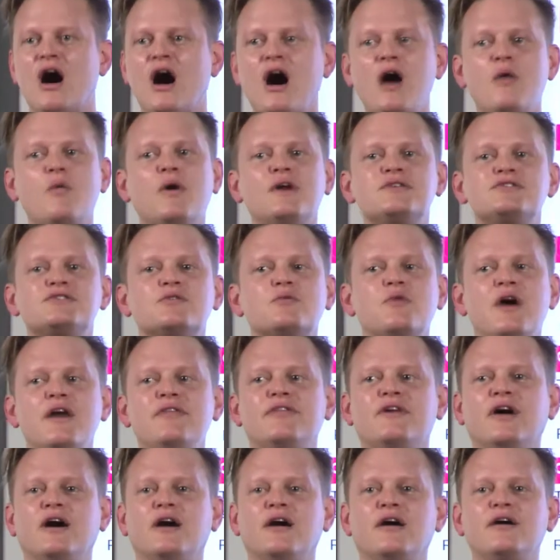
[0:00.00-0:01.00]
I wonder
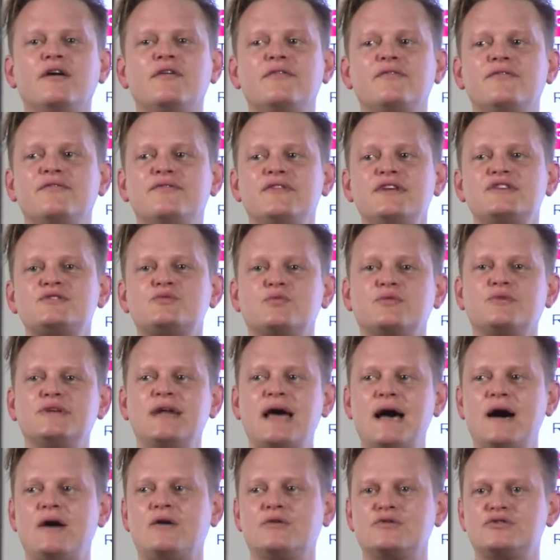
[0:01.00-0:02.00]
whether this will
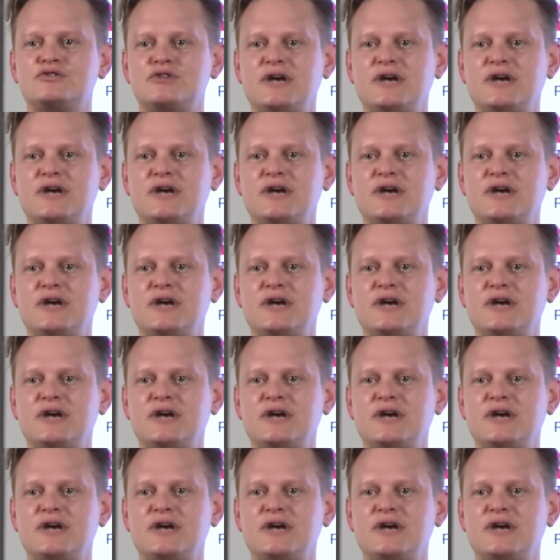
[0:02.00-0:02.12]
now